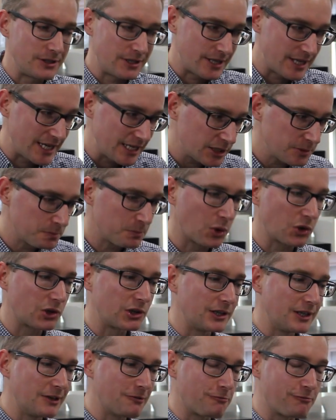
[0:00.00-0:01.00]
This
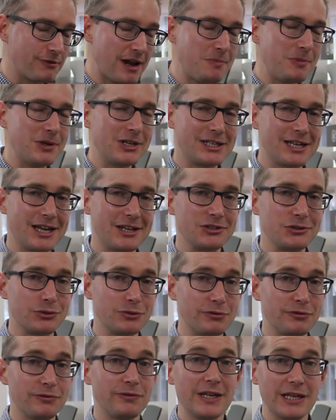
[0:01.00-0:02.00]
model replicates the
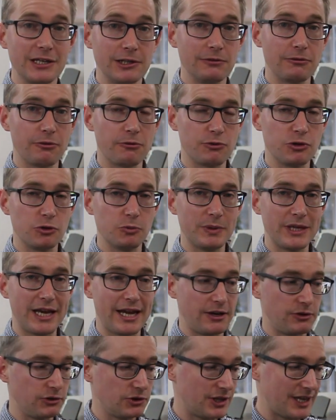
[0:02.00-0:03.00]
feel of a real
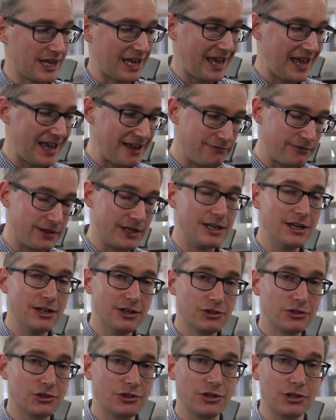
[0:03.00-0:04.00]
piano, so they're heavy
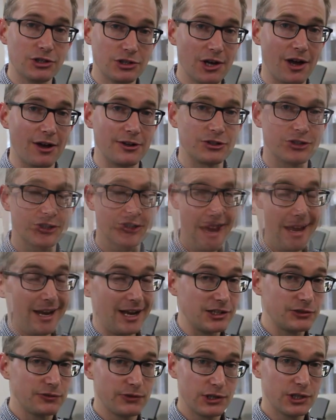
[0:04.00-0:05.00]
to the touch. And
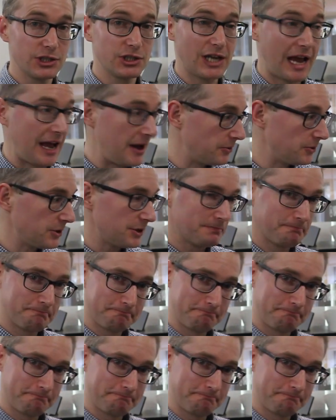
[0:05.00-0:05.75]
as for the sound,